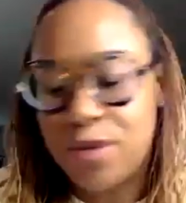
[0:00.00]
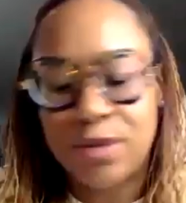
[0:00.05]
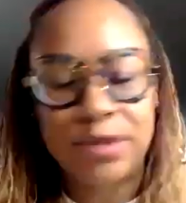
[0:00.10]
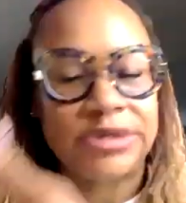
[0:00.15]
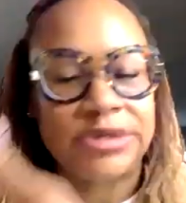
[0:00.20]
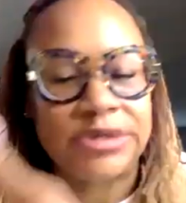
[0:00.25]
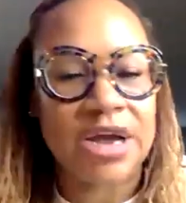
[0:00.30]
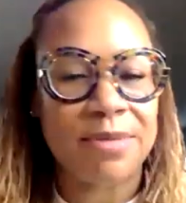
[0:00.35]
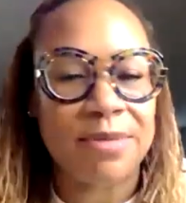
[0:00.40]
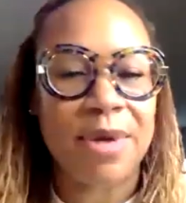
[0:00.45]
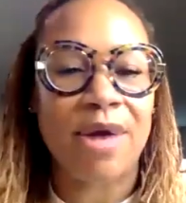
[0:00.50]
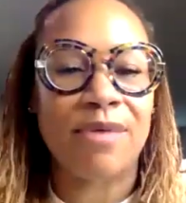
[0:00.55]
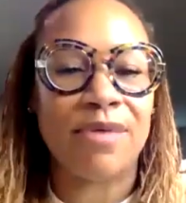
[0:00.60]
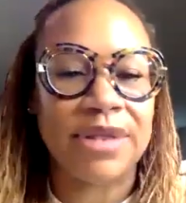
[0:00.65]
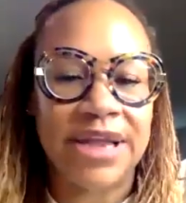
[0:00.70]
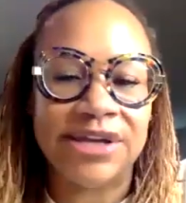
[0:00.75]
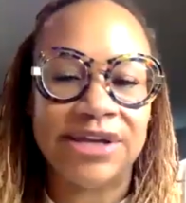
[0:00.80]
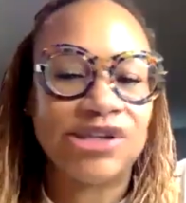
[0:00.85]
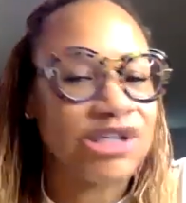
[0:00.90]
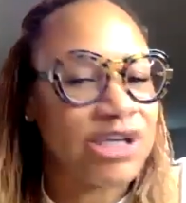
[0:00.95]
when we're talking about
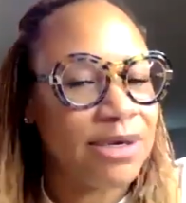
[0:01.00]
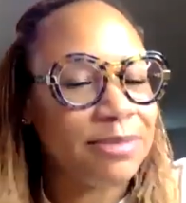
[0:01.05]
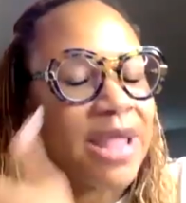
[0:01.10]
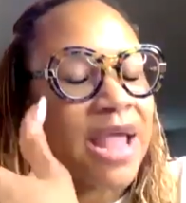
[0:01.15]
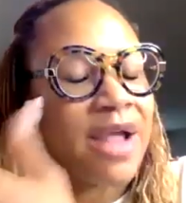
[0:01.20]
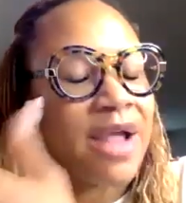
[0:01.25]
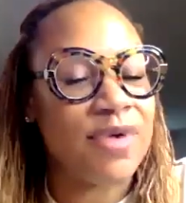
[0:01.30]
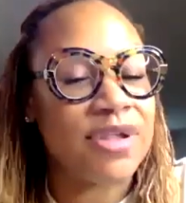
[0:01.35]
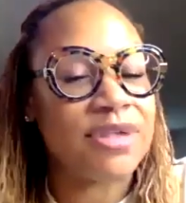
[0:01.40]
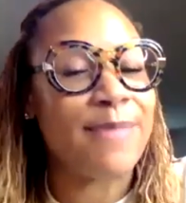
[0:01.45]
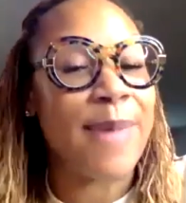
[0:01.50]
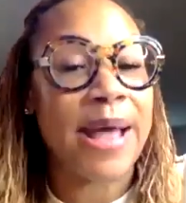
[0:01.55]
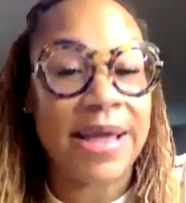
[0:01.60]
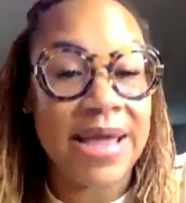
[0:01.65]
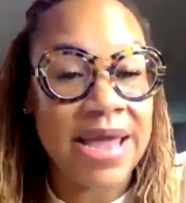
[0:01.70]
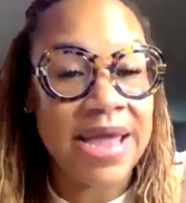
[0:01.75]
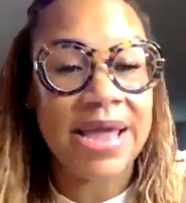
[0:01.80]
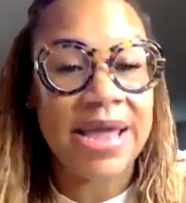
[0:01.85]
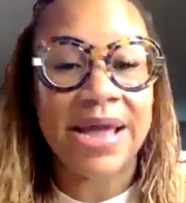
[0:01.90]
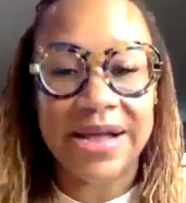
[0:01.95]
relationship, like with my
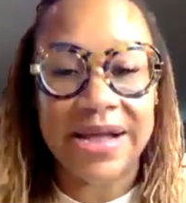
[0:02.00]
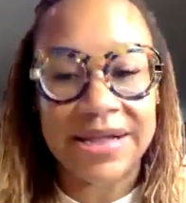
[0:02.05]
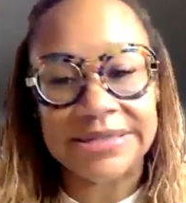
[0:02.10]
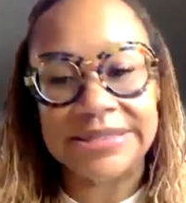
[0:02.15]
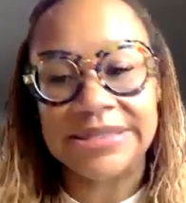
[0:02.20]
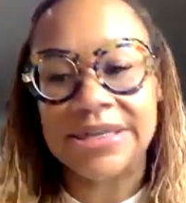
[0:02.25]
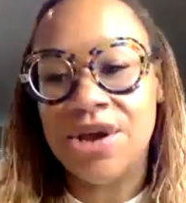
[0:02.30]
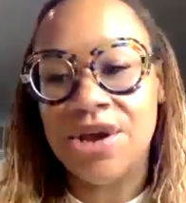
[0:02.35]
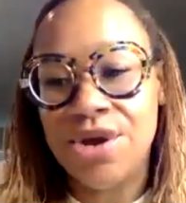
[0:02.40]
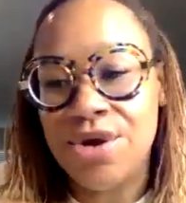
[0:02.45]
kids,